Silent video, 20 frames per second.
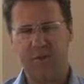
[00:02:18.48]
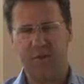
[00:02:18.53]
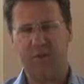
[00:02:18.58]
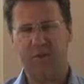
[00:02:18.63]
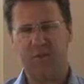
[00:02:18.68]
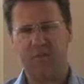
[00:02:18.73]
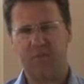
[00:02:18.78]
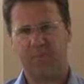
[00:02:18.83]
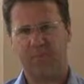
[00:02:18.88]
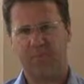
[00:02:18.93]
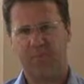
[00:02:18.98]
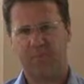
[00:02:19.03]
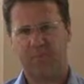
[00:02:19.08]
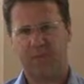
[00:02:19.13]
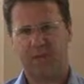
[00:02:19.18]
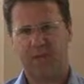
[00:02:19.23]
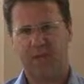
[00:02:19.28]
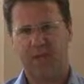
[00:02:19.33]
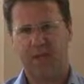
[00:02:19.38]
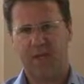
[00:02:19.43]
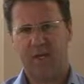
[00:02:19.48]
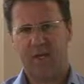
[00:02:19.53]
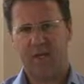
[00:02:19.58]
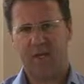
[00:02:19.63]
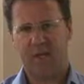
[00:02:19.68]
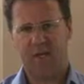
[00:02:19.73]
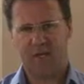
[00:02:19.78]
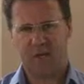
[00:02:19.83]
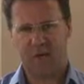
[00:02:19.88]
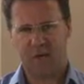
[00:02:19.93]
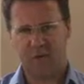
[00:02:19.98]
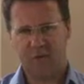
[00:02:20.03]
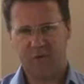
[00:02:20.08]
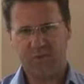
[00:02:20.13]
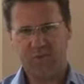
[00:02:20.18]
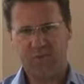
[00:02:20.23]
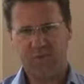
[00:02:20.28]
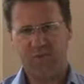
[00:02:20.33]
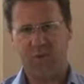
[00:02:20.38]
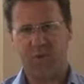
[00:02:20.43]
your home and
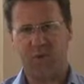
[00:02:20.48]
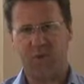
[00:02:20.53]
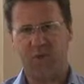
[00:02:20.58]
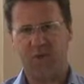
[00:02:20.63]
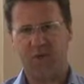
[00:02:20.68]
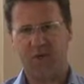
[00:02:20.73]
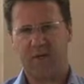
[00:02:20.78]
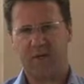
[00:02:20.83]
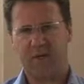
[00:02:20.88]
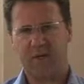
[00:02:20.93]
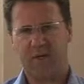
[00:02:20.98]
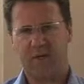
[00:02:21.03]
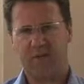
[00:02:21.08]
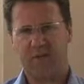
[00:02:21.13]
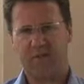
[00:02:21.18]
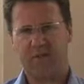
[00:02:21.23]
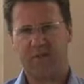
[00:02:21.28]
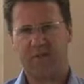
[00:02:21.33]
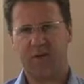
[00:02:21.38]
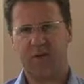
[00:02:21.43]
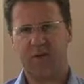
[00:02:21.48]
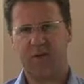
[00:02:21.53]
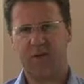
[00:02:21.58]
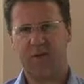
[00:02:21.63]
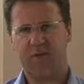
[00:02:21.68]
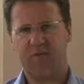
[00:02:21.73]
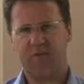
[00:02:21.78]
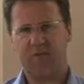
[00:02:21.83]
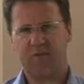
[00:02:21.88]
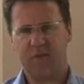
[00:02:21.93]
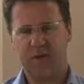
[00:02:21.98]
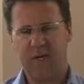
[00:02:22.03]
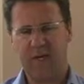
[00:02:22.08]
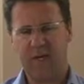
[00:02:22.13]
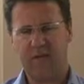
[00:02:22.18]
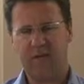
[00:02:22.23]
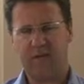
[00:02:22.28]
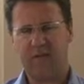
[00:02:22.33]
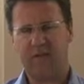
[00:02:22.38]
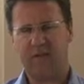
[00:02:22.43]
close the door and start
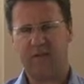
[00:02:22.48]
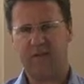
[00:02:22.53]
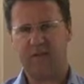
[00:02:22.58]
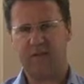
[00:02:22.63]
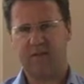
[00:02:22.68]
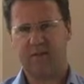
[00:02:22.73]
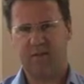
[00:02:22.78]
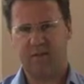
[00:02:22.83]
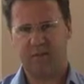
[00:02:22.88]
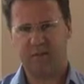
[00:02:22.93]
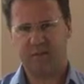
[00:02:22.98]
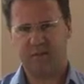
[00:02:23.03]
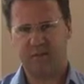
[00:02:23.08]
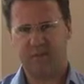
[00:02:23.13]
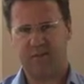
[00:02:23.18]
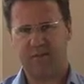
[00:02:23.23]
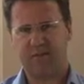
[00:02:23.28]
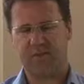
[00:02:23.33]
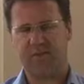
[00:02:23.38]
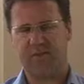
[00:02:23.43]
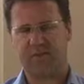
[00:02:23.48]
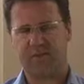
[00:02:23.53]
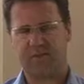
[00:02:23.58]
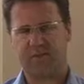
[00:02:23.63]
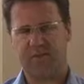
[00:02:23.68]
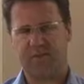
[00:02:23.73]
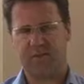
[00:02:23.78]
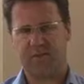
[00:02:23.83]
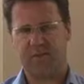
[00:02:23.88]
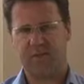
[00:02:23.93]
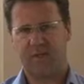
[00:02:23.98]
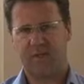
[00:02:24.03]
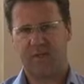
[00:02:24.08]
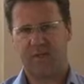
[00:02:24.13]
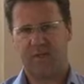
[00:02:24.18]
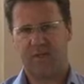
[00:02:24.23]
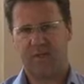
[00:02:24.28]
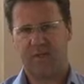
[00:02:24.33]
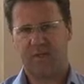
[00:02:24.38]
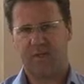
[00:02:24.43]
filling those vessels."
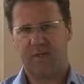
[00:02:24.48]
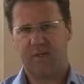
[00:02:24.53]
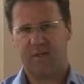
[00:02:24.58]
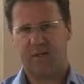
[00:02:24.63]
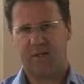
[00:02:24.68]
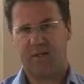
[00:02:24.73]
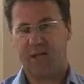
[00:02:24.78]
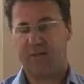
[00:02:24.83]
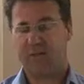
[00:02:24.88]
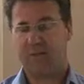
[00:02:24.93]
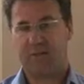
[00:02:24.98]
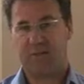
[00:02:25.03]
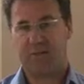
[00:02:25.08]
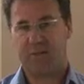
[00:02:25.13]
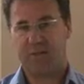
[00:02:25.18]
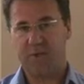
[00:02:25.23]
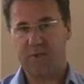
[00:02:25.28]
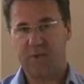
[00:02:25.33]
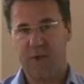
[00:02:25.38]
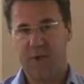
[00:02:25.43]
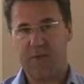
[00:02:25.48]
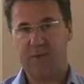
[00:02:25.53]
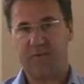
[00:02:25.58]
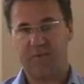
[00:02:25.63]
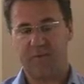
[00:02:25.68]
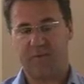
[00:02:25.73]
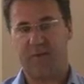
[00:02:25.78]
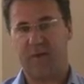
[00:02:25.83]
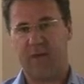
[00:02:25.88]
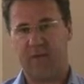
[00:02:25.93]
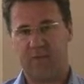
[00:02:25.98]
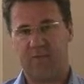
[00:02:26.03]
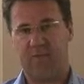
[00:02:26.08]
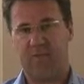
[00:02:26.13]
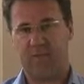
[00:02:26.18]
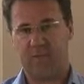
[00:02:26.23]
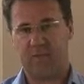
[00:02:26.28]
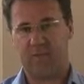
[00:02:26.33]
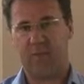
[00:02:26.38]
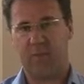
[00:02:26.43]
That was a real act of faith
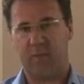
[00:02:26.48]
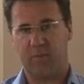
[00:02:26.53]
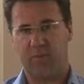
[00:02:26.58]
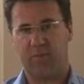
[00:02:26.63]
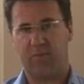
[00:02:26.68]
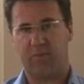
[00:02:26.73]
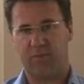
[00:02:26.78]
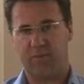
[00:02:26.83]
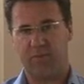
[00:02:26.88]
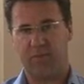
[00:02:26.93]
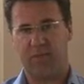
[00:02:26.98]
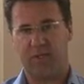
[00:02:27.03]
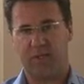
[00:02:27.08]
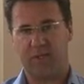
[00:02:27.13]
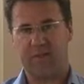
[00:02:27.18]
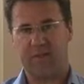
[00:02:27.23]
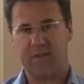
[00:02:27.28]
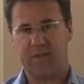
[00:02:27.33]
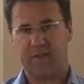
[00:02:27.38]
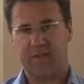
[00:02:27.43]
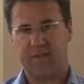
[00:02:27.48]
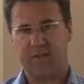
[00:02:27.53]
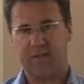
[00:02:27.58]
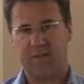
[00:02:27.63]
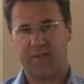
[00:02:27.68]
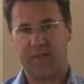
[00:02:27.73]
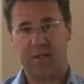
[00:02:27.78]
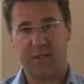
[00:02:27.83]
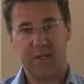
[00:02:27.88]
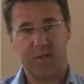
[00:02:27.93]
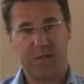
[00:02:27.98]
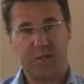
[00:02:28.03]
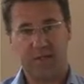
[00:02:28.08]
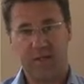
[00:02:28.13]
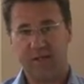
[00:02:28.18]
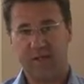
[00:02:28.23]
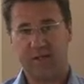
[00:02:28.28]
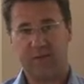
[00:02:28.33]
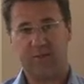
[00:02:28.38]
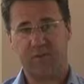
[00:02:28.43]
for this woman to do that. The little
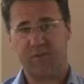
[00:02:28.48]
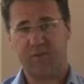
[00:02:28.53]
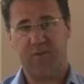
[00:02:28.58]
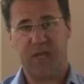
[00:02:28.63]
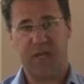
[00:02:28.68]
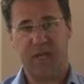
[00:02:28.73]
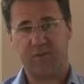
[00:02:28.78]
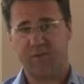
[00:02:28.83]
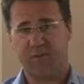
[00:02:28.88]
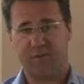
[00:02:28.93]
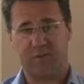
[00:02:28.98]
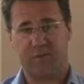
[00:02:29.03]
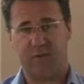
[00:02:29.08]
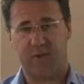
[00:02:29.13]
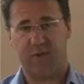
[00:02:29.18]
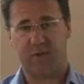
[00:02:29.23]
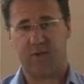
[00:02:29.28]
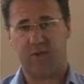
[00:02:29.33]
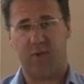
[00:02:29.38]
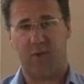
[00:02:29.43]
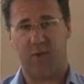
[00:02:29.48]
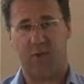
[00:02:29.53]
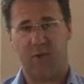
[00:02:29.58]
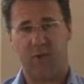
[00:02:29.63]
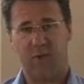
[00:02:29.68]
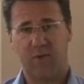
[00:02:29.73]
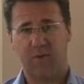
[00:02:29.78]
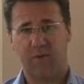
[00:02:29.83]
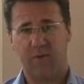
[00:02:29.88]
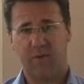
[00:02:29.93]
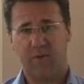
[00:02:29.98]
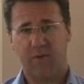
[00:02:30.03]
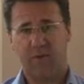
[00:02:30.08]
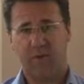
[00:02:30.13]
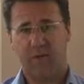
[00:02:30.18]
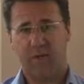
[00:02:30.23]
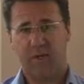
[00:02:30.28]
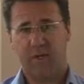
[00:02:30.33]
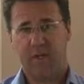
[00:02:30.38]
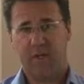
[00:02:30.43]
vessel she had was very small.
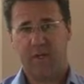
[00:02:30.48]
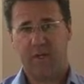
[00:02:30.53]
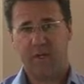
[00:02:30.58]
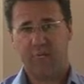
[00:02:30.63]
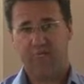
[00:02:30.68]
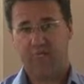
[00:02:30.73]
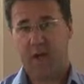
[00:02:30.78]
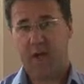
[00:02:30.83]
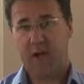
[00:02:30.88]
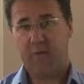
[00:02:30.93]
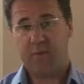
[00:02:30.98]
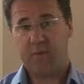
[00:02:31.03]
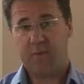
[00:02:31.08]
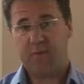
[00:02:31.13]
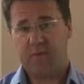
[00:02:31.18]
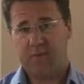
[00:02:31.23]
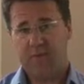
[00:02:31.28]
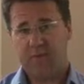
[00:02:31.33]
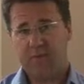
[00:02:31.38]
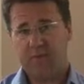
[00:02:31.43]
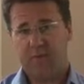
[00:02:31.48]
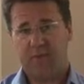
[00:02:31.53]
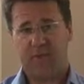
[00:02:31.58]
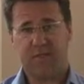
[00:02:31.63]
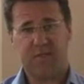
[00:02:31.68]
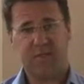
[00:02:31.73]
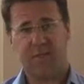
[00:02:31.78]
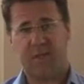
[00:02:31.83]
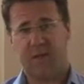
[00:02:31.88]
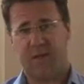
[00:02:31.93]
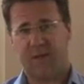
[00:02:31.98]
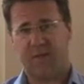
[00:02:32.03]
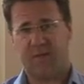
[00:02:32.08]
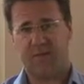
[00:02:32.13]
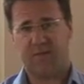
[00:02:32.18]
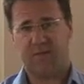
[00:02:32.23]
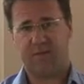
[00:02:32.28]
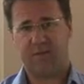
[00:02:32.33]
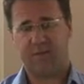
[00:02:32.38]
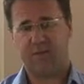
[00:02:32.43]
How much faith did she
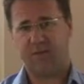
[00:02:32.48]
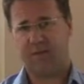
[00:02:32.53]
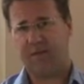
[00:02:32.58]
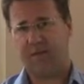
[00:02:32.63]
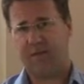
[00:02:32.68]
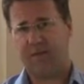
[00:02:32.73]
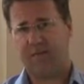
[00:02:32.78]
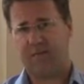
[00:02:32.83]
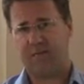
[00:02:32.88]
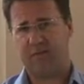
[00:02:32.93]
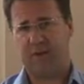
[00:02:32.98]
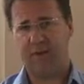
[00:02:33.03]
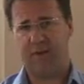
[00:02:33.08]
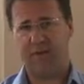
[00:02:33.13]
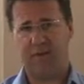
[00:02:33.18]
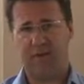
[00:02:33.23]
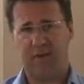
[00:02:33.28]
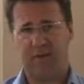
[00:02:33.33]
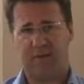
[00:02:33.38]
have? Did she have faith